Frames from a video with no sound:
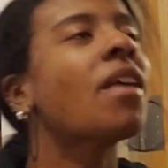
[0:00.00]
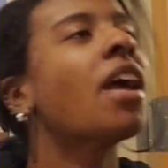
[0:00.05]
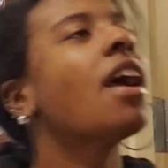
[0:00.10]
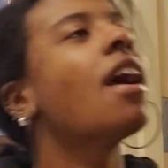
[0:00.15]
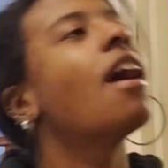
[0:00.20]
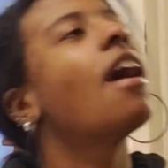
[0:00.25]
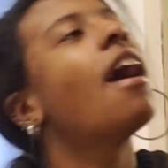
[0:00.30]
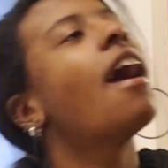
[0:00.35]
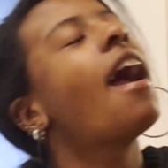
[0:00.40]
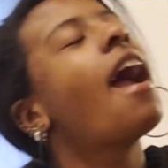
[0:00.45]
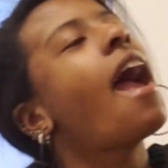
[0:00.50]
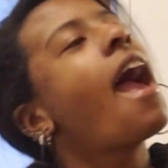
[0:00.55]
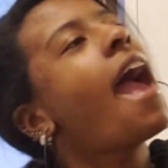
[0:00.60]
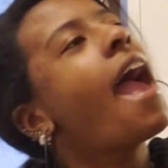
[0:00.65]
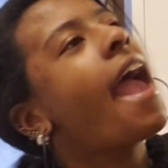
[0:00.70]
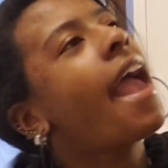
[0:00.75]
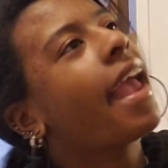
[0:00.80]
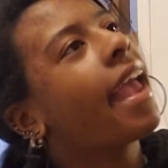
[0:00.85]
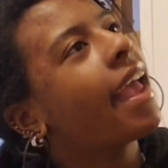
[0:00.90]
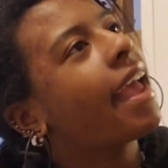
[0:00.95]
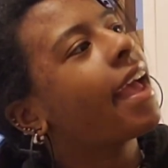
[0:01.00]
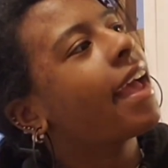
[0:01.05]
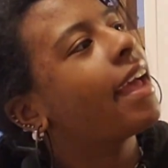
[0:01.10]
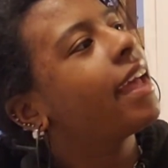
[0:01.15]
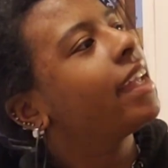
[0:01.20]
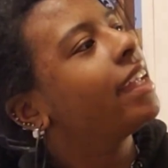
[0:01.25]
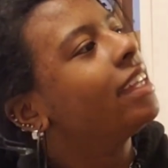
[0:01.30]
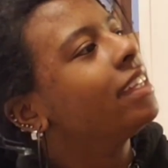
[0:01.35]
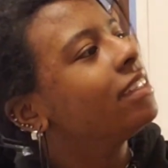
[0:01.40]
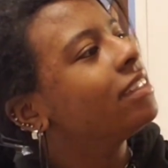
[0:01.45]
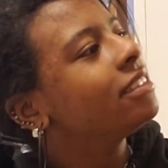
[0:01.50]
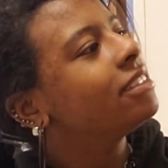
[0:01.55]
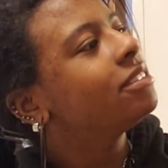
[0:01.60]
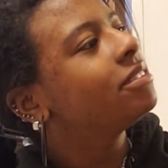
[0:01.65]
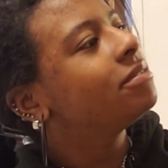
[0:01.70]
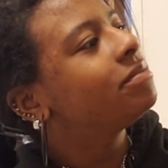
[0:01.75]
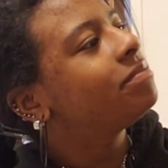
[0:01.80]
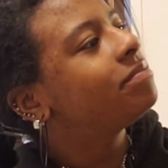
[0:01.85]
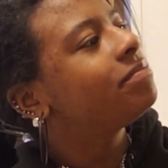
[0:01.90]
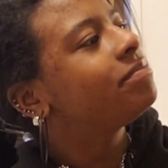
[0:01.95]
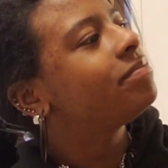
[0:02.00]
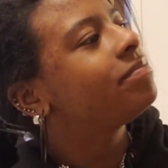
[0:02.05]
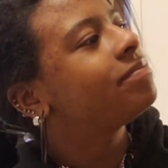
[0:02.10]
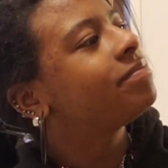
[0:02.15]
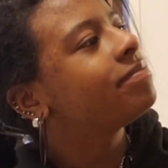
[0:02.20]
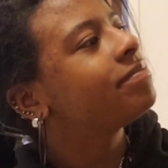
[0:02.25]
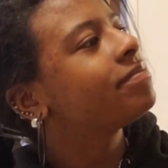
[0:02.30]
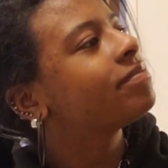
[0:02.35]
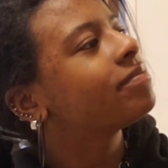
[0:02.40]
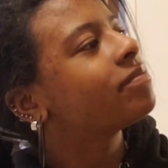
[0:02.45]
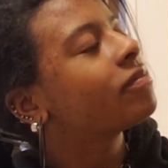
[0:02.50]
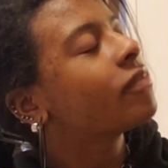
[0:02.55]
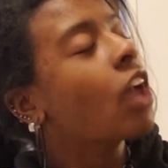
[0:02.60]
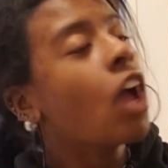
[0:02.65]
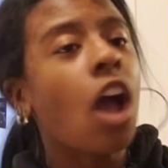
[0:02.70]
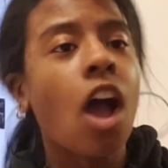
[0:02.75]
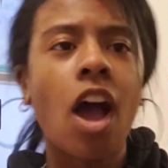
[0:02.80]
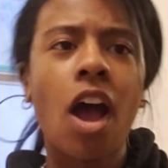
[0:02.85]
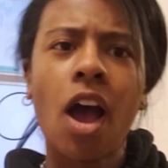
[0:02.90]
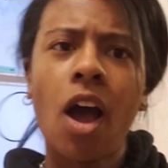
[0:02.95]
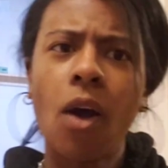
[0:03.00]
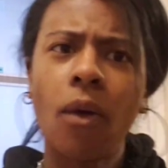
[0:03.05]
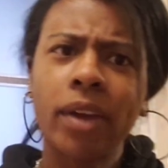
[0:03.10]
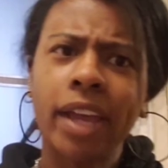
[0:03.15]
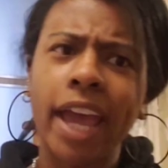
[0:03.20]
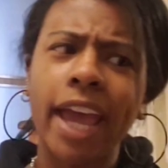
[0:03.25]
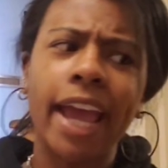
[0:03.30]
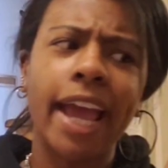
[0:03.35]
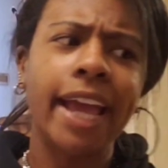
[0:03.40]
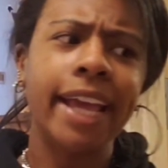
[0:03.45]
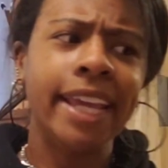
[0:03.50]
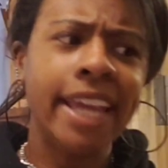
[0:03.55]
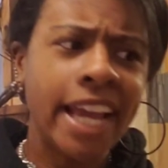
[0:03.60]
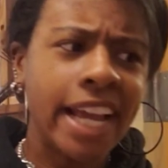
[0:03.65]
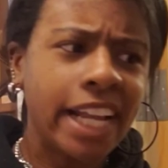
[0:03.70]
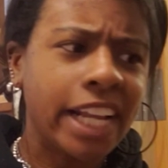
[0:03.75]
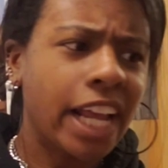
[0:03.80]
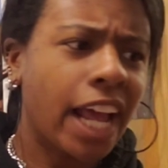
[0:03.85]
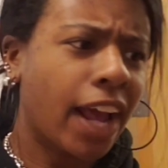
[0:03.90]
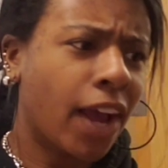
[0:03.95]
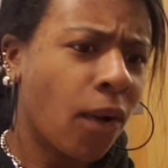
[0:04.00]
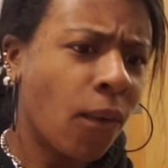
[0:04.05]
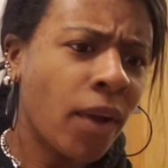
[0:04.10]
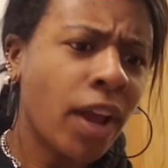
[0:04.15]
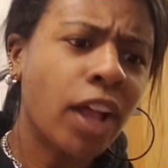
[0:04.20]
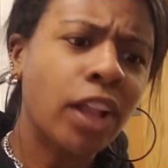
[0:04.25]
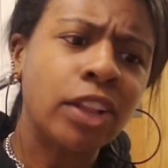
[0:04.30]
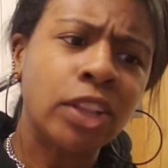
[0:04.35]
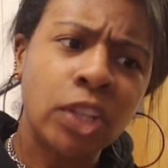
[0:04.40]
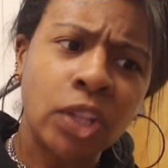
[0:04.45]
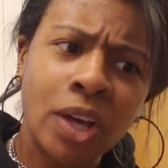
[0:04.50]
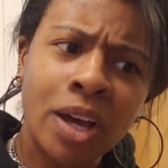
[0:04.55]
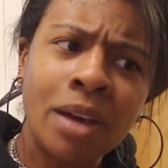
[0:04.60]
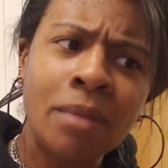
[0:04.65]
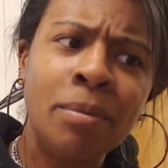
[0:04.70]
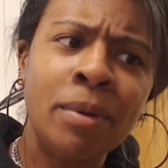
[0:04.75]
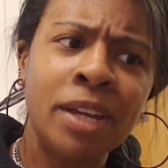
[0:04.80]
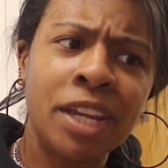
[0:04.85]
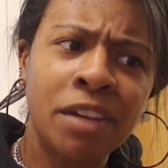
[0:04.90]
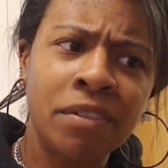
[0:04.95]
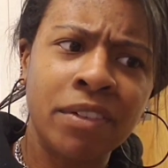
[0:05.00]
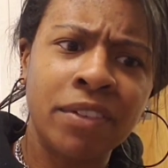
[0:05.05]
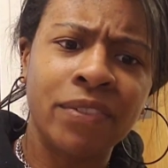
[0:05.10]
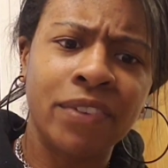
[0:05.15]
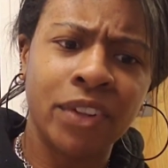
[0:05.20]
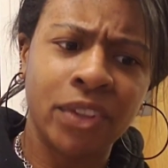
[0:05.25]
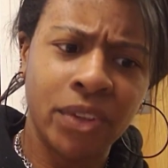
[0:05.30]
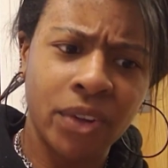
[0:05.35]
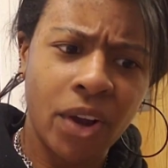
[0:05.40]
And okay, again, going a little bit even further off